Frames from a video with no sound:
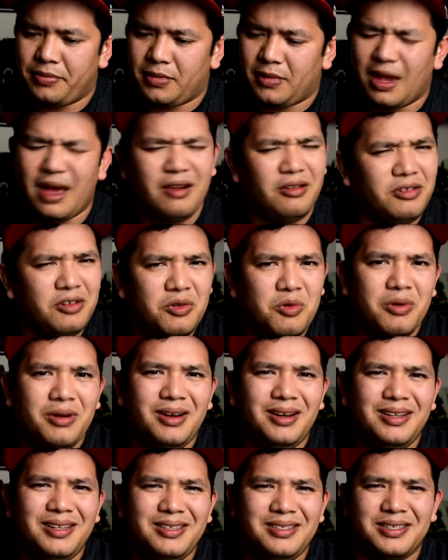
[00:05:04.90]
I don't know what
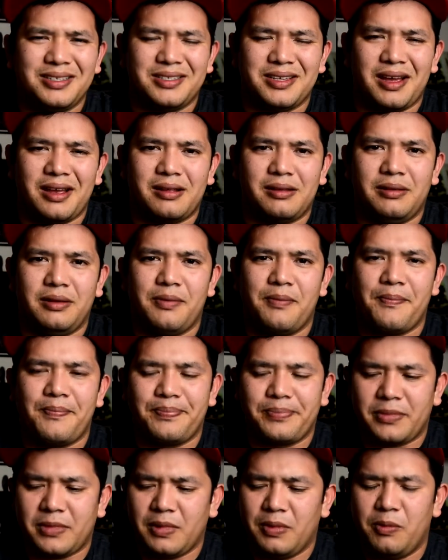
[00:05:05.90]
it is exactly.
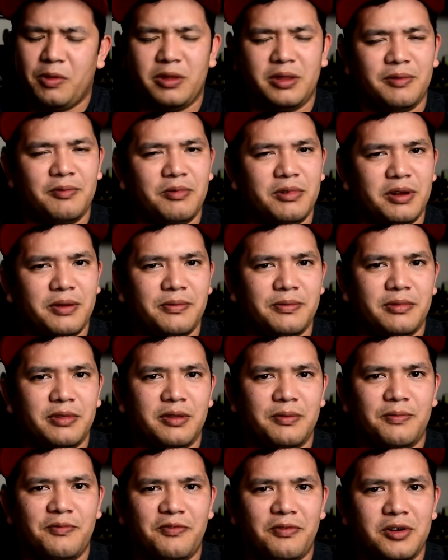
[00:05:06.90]
But
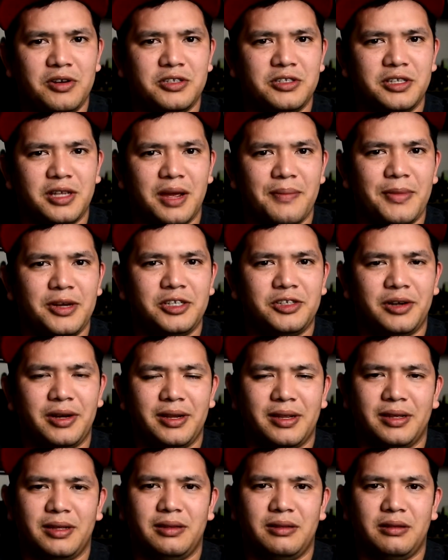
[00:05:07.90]
the first time I
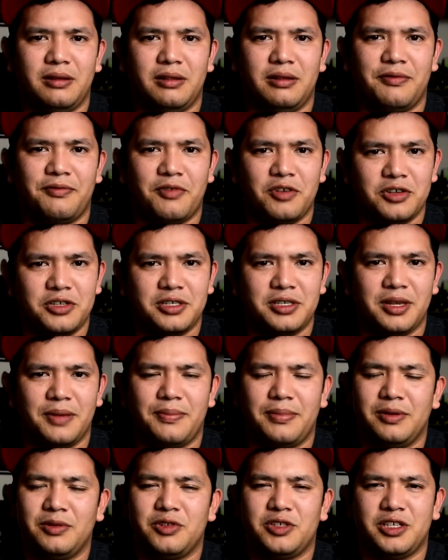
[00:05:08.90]
drank it, the first sip,
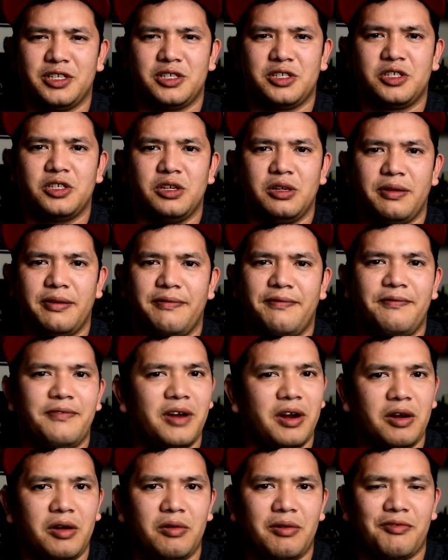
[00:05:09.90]
it was just
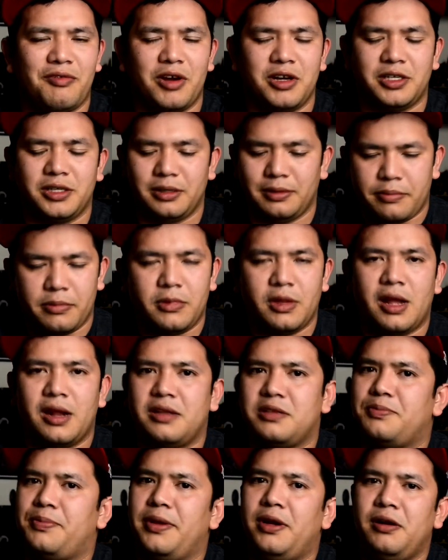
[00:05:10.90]
very refreshing. Not
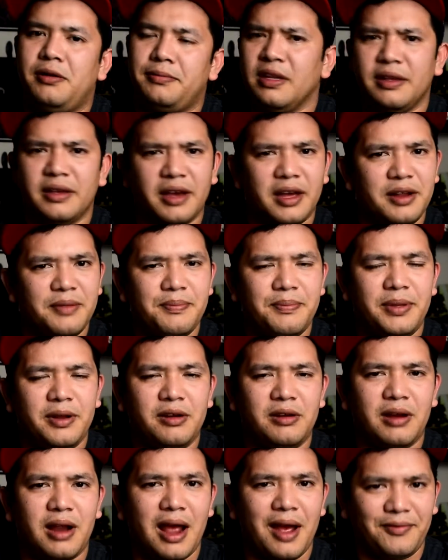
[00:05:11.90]
as bitter, kind of
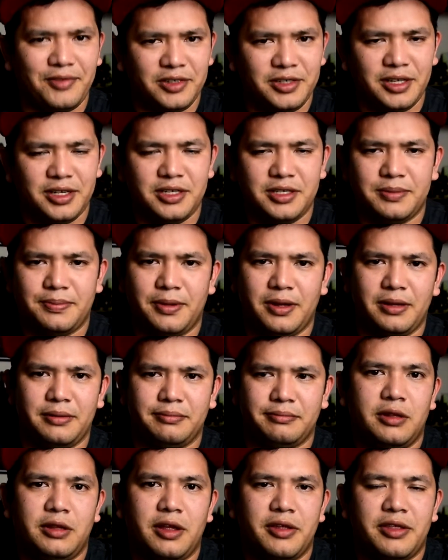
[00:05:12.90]
bitter aftertaste,
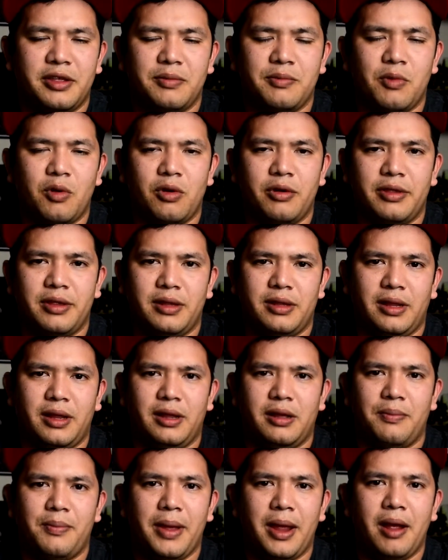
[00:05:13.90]
but nothing more than
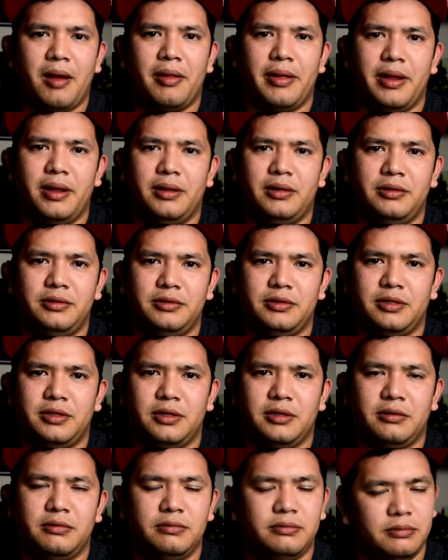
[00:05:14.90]
like a pale ale,
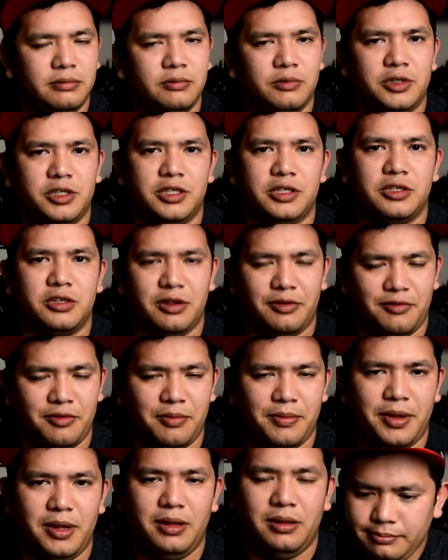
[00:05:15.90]
so which is good for
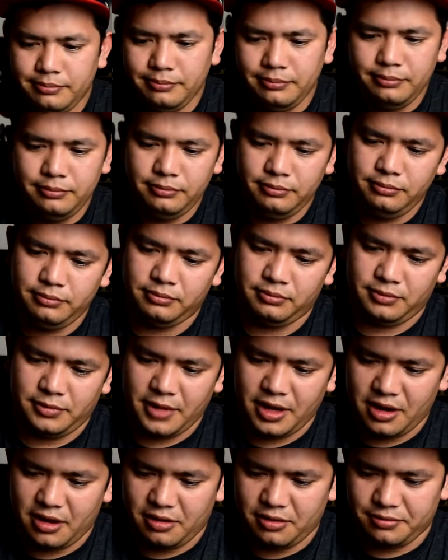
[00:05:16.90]
me.
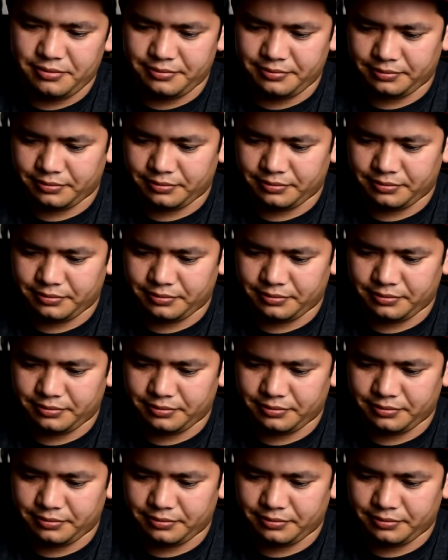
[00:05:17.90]
Now,